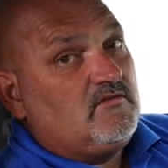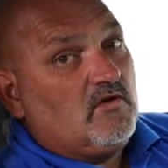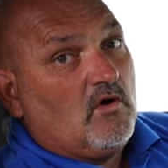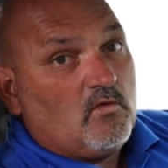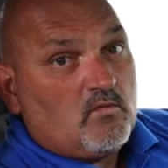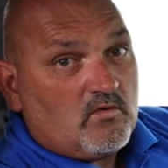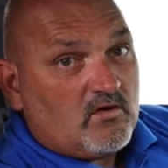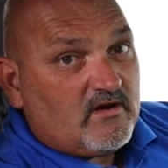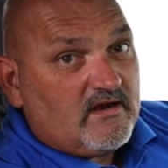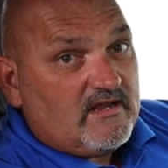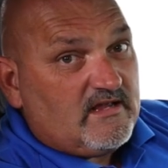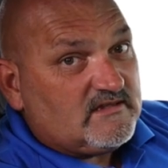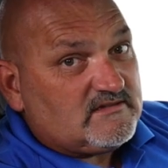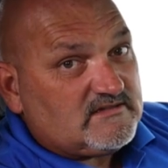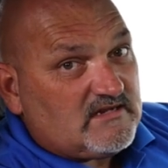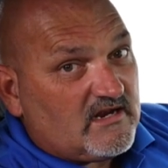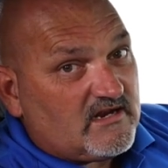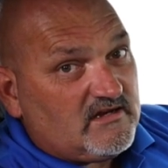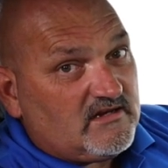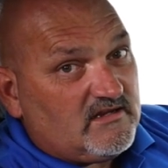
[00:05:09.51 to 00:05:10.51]
don't worry, it's
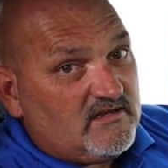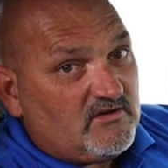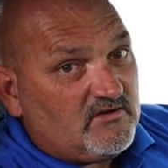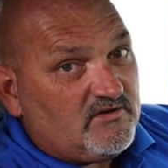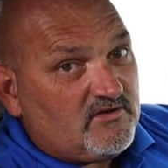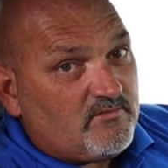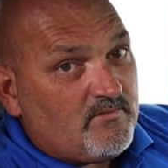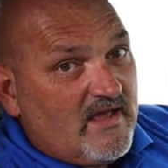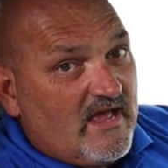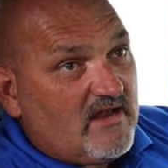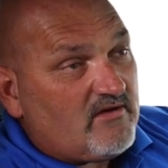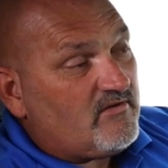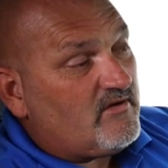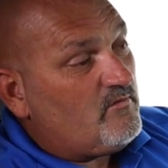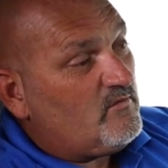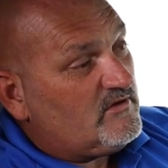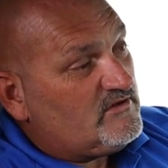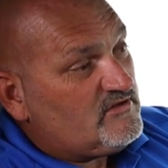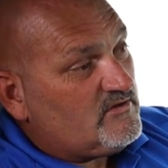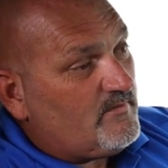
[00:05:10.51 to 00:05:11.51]
not going to kill your battery.
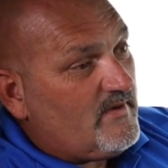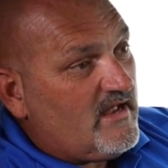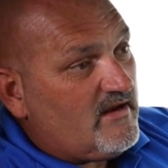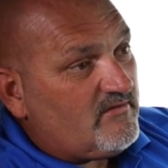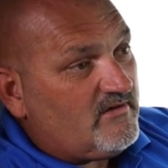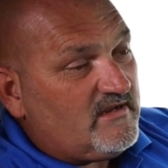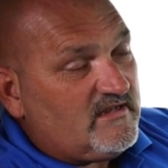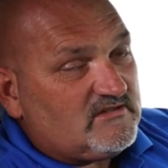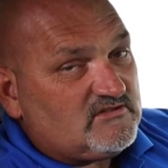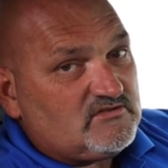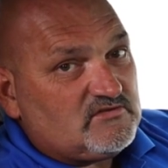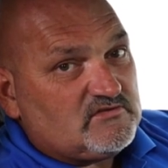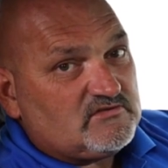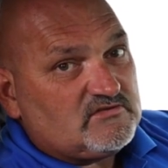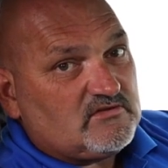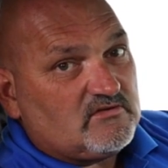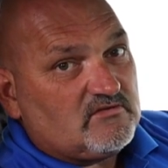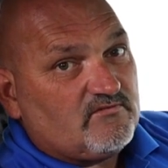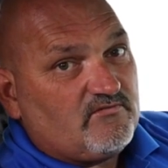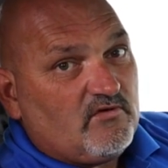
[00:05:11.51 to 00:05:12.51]
Once your battery gets to a
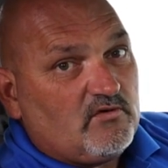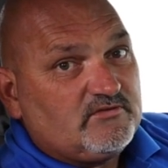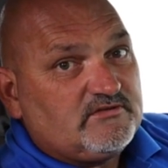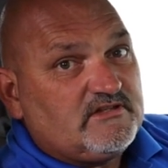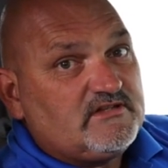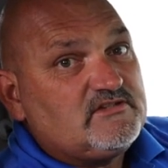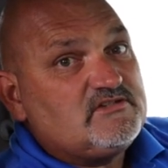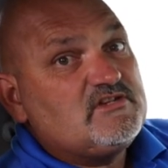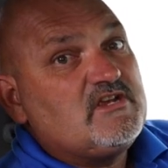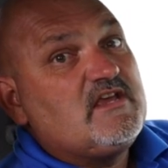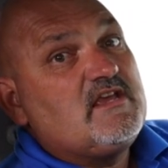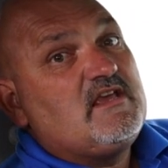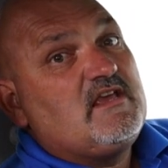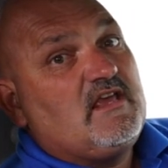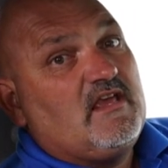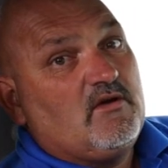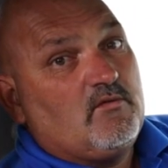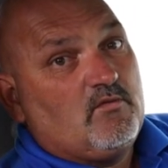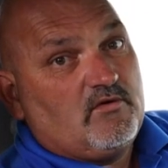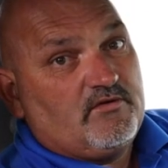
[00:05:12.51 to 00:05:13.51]
certain voltage,
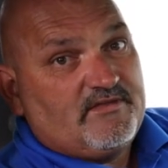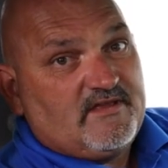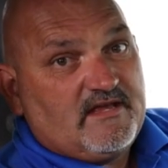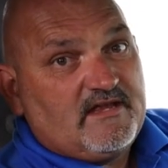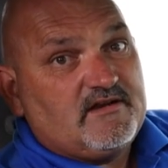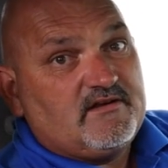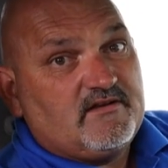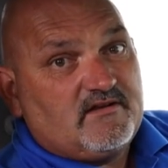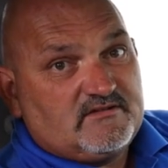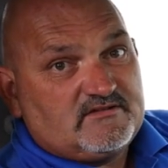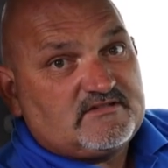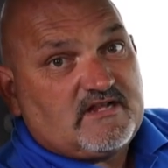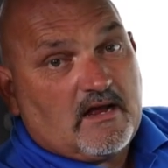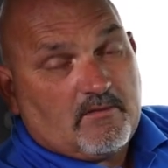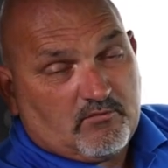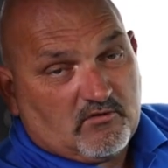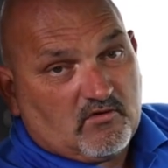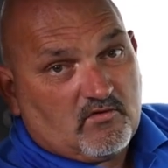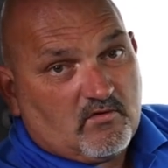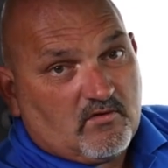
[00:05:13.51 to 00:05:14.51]
it will then
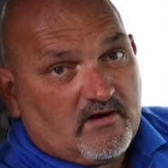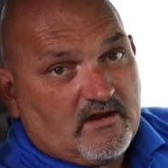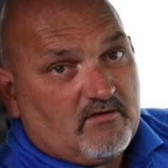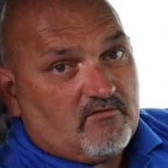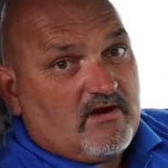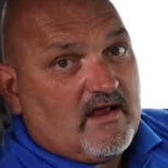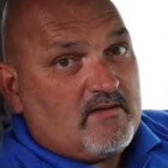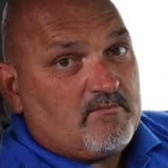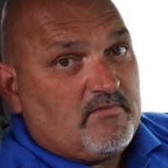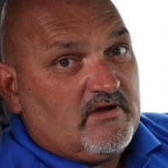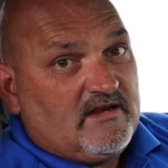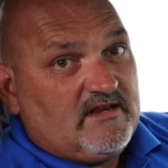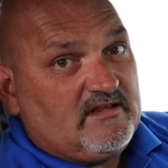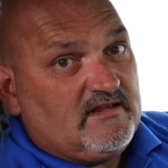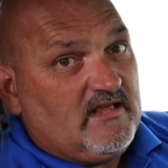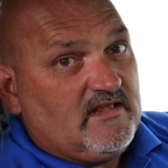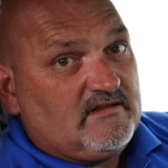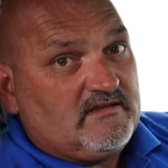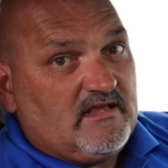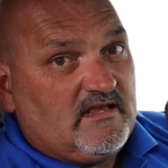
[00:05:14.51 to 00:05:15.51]
stop recording, right? But
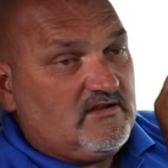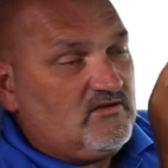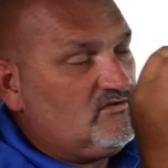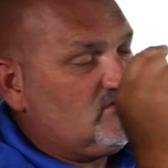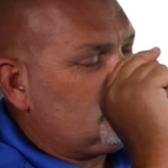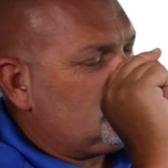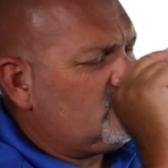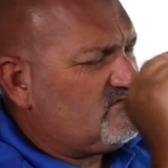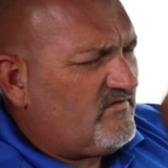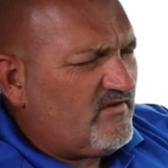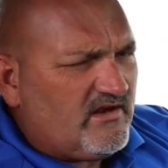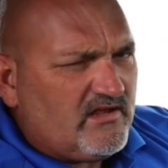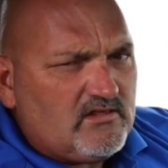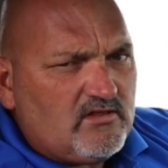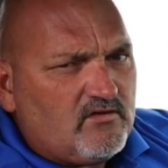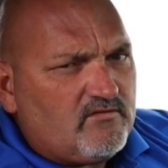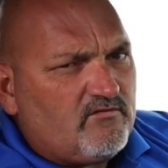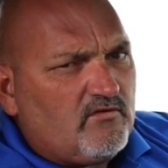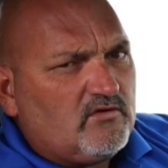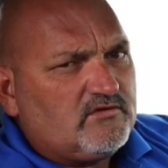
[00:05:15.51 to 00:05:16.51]
it uses very
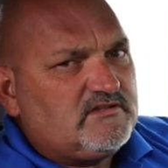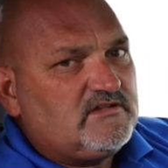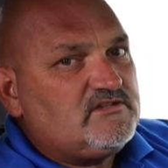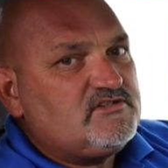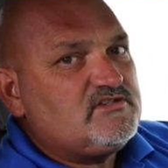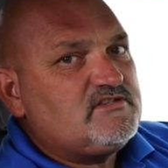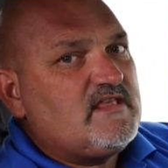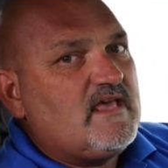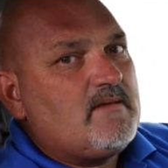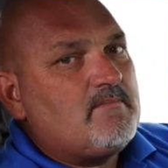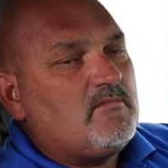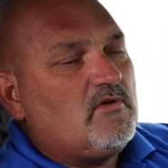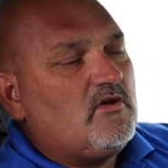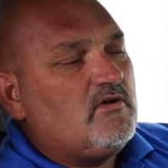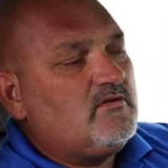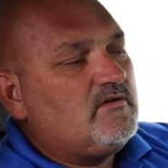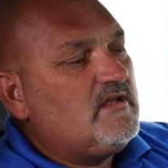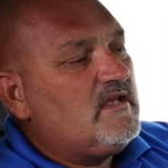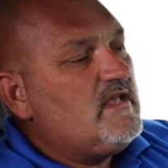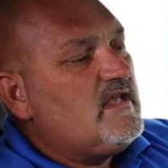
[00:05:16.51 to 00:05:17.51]
low voltage in that
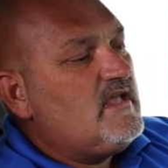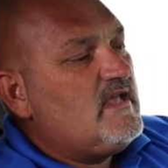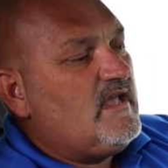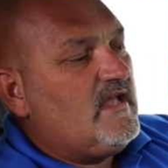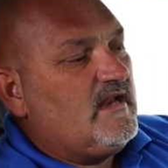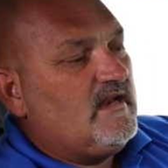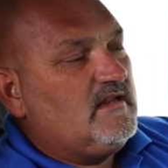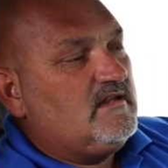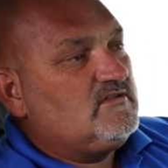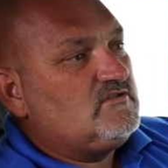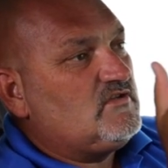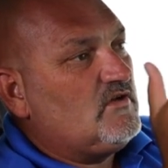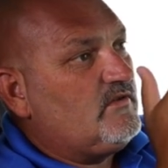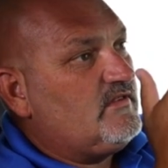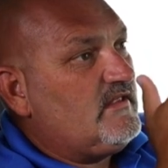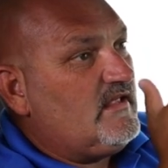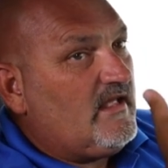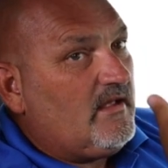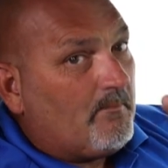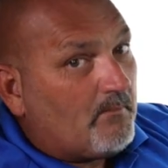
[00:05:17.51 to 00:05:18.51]
mode. And
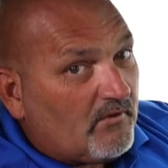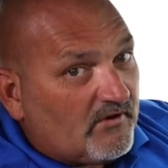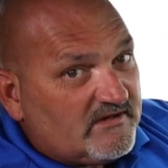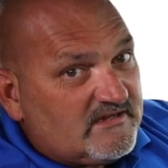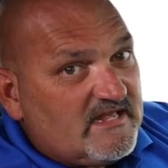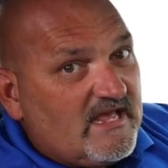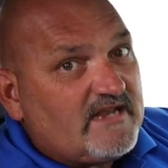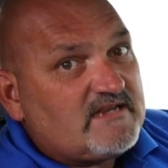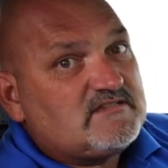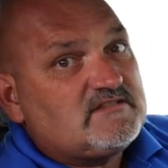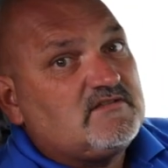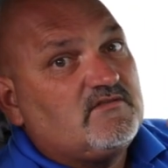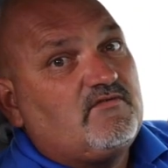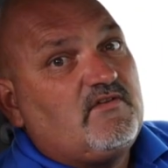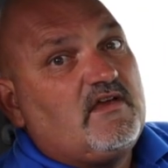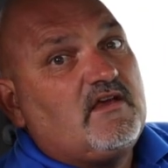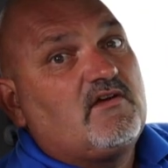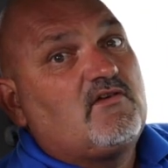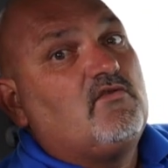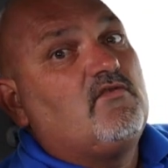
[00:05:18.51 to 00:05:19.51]
so it protects the
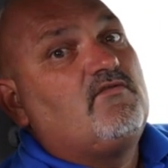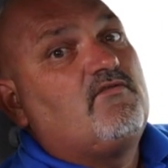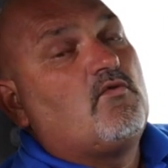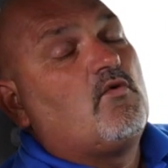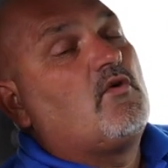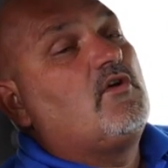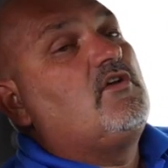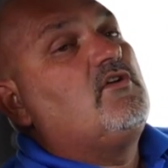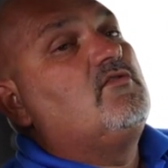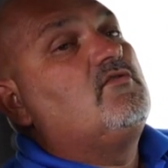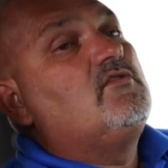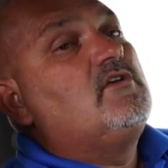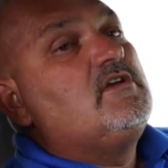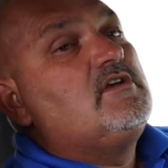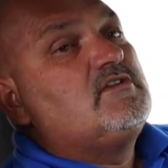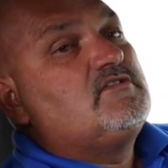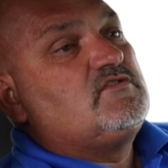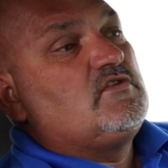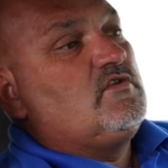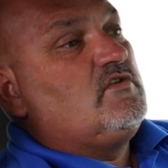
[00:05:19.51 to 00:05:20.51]
vehicle for you.
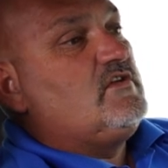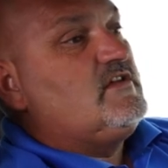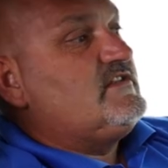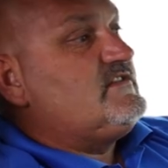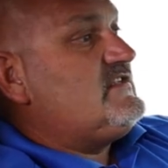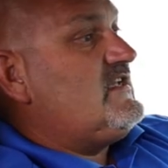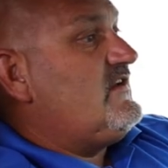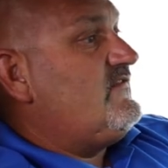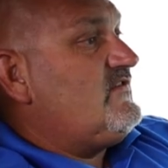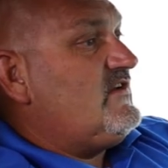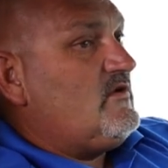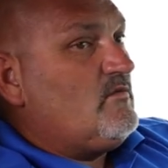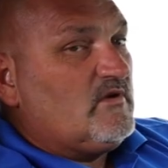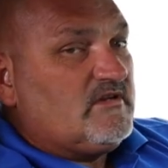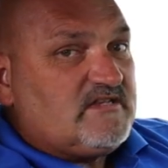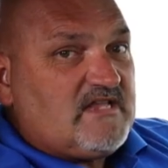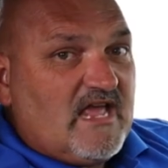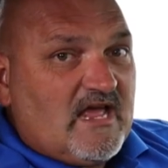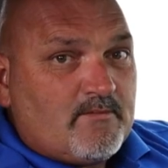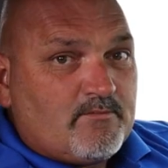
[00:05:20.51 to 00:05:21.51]
So you can see if
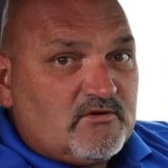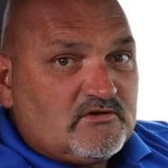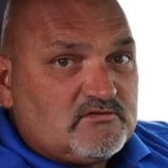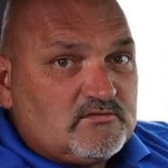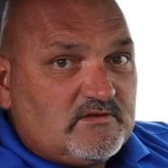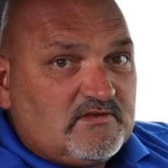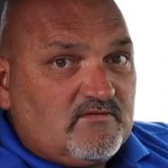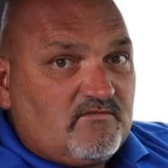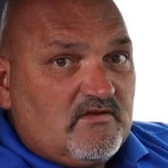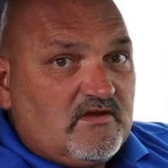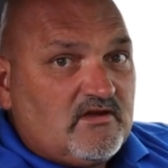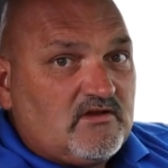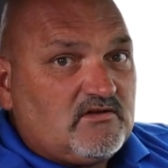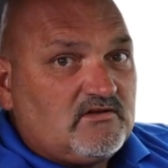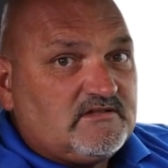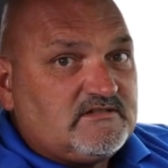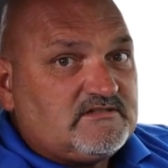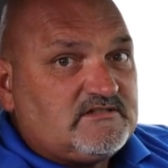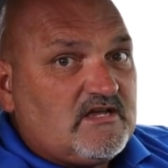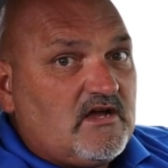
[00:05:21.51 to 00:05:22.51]
anyone tampers with the
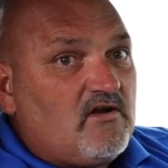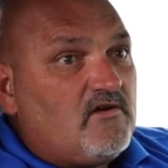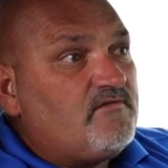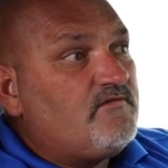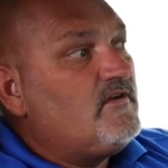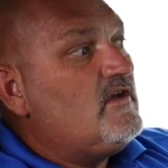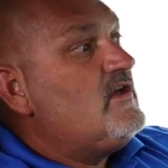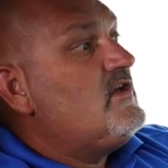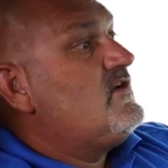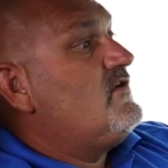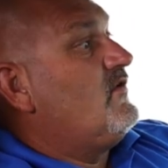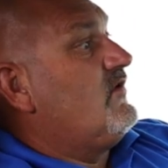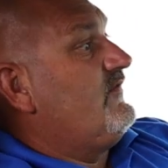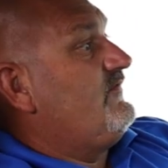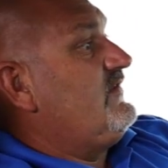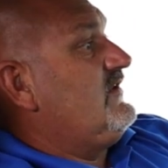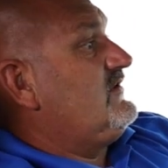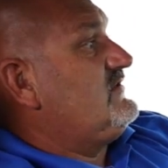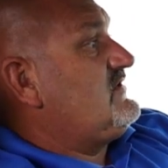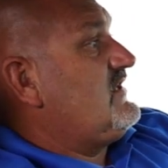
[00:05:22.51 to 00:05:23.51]
vehicle itself, or
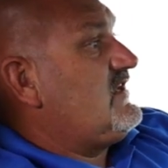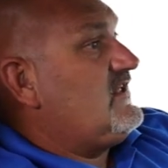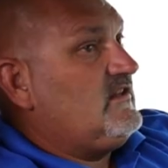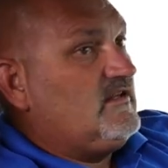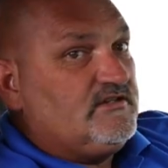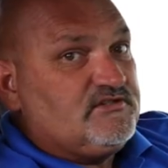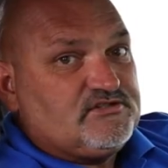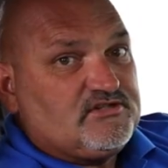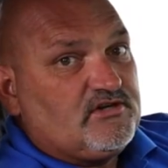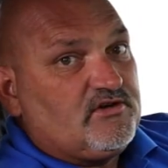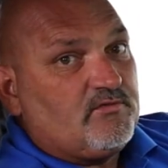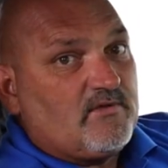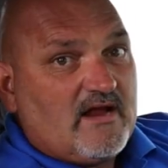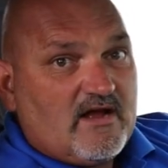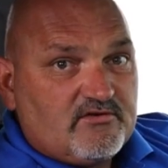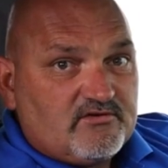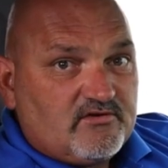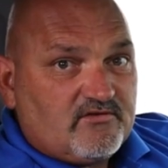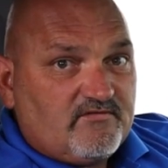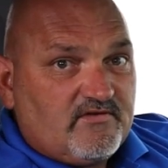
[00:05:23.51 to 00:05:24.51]
if there's a collision
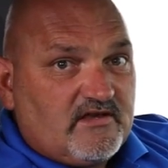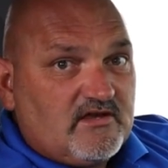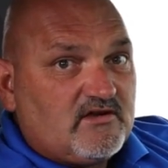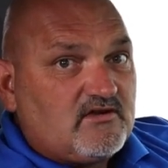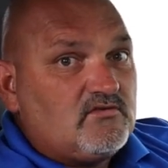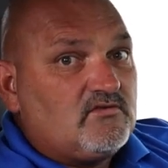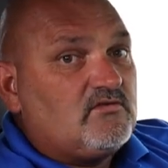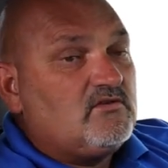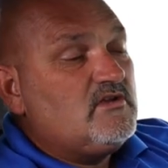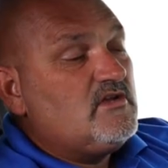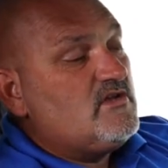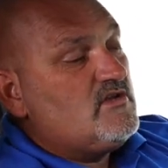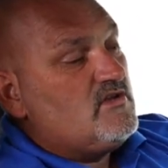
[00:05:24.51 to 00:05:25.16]
around your vehicle,